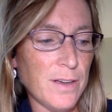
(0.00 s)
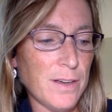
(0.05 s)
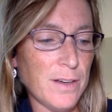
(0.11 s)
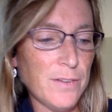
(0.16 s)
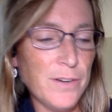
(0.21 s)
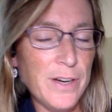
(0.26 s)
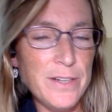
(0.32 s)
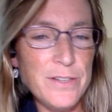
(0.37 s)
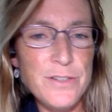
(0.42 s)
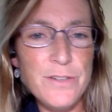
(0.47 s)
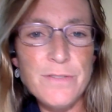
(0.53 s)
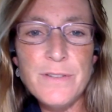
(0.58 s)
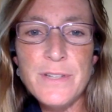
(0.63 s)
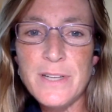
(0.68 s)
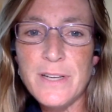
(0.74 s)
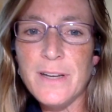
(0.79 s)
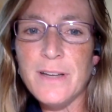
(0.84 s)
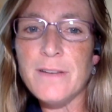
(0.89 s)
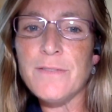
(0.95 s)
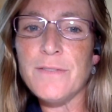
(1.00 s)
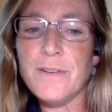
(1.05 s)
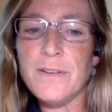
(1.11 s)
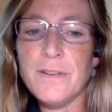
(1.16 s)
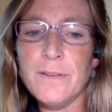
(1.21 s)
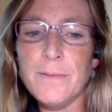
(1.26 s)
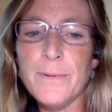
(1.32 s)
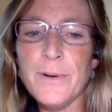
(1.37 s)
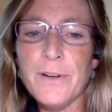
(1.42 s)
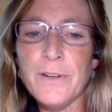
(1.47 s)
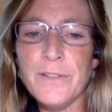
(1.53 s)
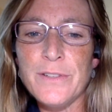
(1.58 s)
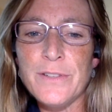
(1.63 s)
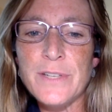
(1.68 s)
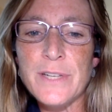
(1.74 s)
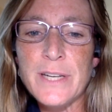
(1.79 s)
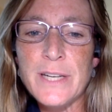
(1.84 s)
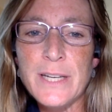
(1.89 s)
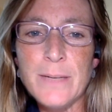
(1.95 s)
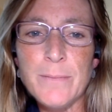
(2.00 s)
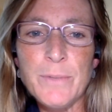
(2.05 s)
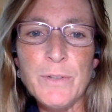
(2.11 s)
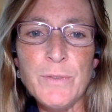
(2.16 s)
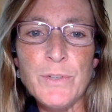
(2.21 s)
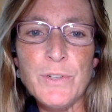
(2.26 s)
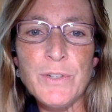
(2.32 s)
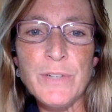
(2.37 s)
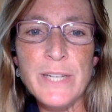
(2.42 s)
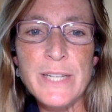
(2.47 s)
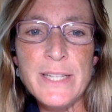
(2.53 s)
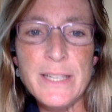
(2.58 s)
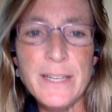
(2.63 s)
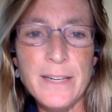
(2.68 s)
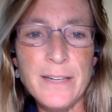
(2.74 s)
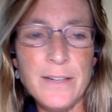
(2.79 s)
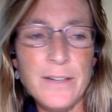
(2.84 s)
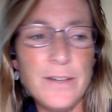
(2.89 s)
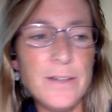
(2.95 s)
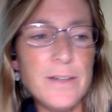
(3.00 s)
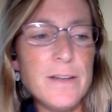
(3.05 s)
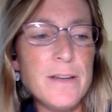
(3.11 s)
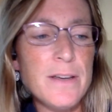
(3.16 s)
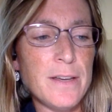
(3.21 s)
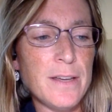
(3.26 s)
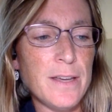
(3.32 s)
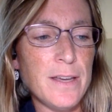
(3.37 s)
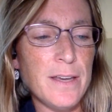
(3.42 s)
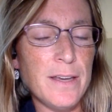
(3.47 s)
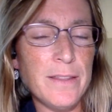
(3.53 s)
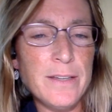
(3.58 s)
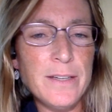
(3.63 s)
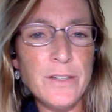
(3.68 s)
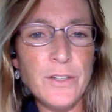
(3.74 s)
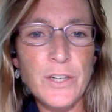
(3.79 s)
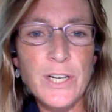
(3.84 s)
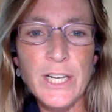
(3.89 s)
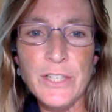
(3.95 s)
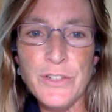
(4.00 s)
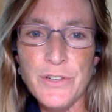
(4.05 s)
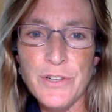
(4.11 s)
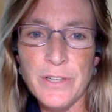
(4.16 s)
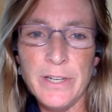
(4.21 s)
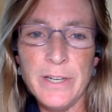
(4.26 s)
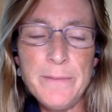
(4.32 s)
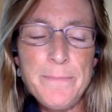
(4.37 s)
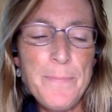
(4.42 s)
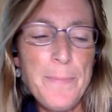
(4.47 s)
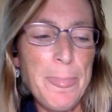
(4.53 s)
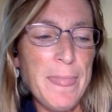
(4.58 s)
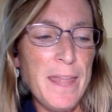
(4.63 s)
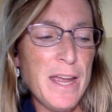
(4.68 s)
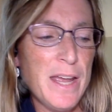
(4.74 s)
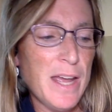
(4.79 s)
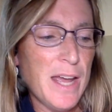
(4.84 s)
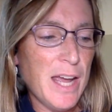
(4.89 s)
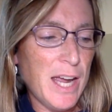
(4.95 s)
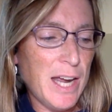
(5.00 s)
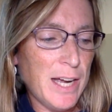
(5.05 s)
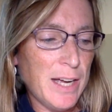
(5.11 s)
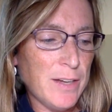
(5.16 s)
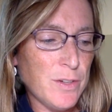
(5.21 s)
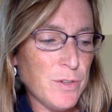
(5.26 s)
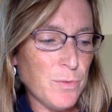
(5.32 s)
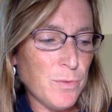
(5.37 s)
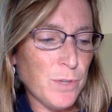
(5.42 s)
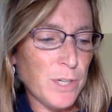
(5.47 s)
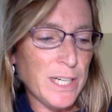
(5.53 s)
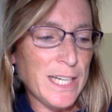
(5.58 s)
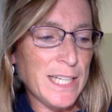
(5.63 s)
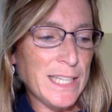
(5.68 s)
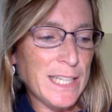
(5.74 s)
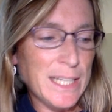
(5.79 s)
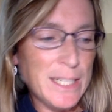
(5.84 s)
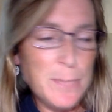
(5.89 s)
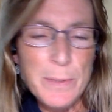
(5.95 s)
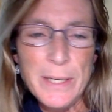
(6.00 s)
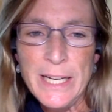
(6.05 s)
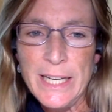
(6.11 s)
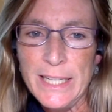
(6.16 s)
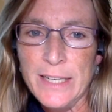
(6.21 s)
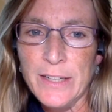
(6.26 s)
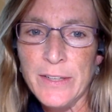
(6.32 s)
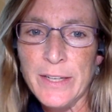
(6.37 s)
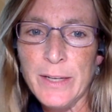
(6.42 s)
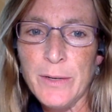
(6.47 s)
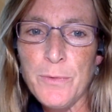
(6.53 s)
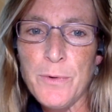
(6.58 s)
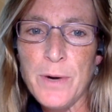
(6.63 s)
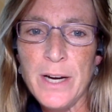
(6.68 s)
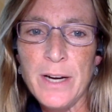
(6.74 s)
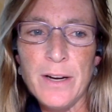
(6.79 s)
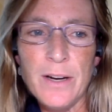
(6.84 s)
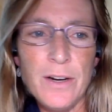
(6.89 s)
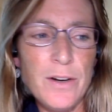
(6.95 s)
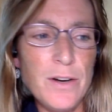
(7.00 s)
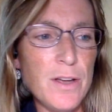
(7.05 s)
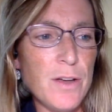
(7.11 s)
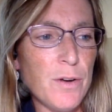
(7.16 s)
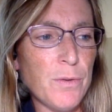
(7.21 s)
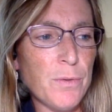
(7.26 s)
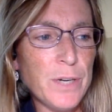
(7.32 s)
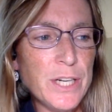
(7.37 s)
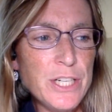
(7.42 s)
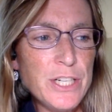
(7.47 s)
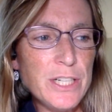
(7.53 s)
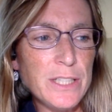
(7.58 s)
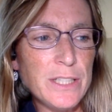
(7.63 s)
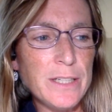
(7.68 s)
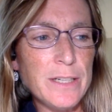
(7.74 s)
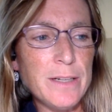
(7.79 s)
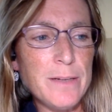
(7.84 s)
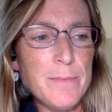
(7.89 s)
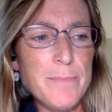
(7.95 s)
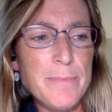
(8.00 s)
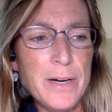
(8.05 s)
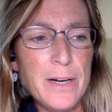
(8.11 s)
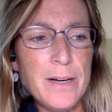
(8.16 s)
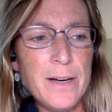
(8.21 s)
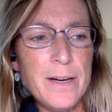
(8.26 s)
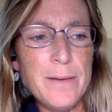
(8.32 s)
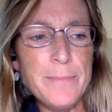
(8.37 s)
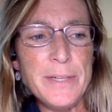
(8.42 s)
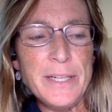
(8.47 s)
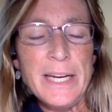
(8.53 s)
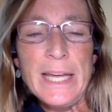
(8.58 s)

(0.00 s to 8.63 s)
Well, as you said, UBarU is a camp and retreat center in the Hill Country, and we're in Gillespie County, where originally Bob and